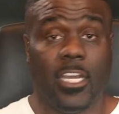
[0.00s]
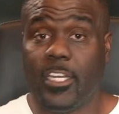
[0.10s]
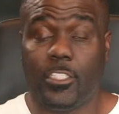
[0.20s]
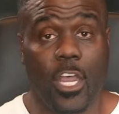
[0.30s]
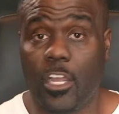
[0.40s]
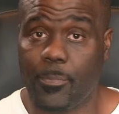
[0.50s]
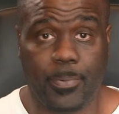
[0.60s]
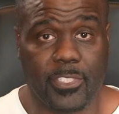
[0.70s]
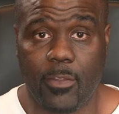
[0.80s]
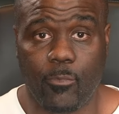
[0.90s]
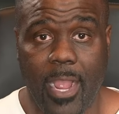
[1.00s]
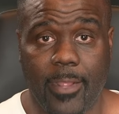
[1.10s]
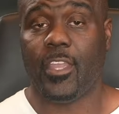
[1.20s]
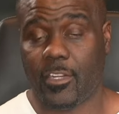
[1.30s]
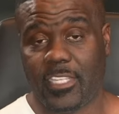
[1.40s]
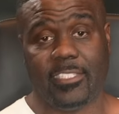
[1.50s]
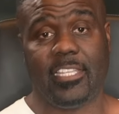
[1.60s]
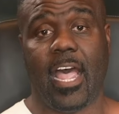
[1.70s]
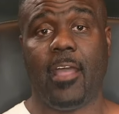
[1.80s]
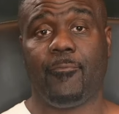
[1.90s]
Gundy's 100% right. There is a
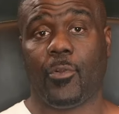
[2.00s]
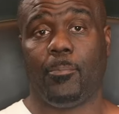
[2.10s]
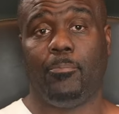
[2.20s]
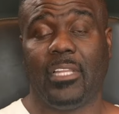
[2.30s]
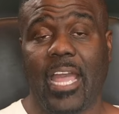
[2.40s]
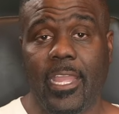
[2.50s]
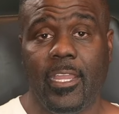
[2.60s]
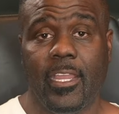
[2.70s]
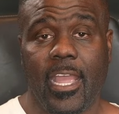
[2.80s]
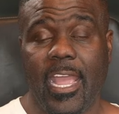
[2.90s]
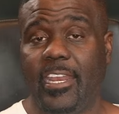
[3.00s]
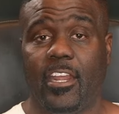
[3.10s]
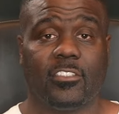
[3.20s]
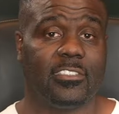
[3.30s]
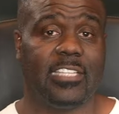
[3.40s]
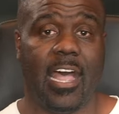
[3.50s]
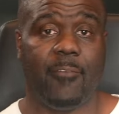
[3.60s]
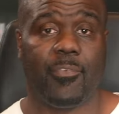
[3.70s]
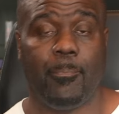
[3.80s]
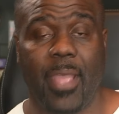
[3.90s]
time for play and there's a
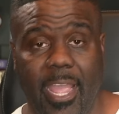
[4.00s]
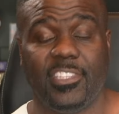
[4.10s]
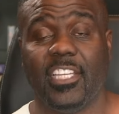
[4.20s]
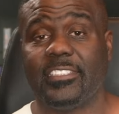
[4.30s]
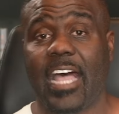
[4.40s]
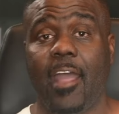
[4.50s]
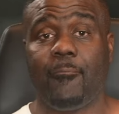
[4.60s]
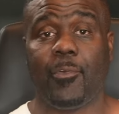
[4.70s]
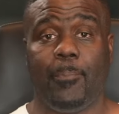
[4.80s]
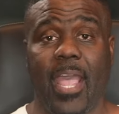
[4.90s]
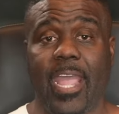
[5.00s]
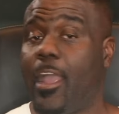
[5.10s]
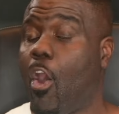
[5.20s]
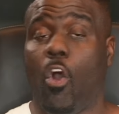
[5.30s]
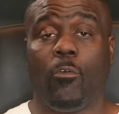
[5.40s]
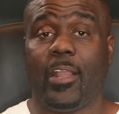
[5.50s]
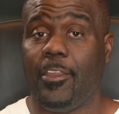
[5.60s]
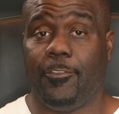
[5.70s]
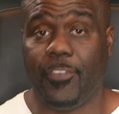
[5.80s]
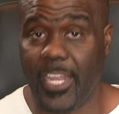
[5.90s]
time for pay. The time for pay
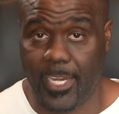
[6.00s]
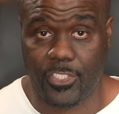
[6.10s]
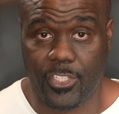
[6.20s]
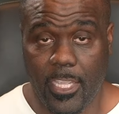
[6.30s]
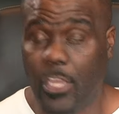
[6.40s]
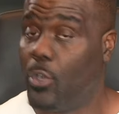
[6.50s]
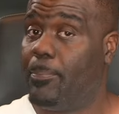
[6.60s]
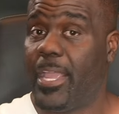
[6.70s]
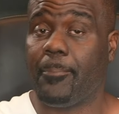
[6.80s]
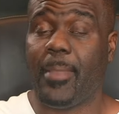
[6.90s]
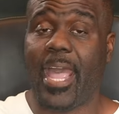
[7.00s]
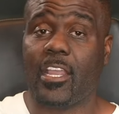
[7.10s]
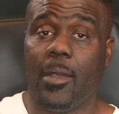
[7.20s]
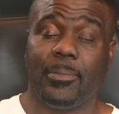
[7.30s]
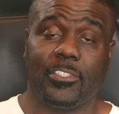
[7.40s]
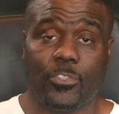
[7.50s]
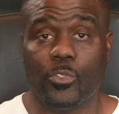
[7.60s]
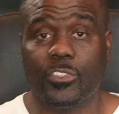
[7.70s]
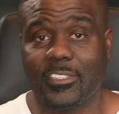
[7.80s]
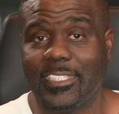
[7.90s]
already finished. It'll pick back up as soon
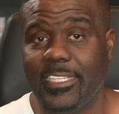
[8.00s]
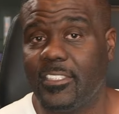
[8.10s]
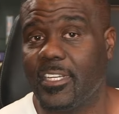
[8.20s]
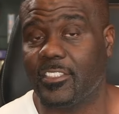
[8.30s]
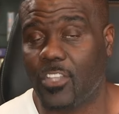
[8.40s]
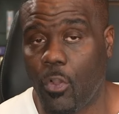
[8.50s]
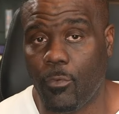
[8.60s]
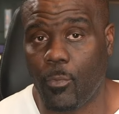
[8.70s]
as the season is over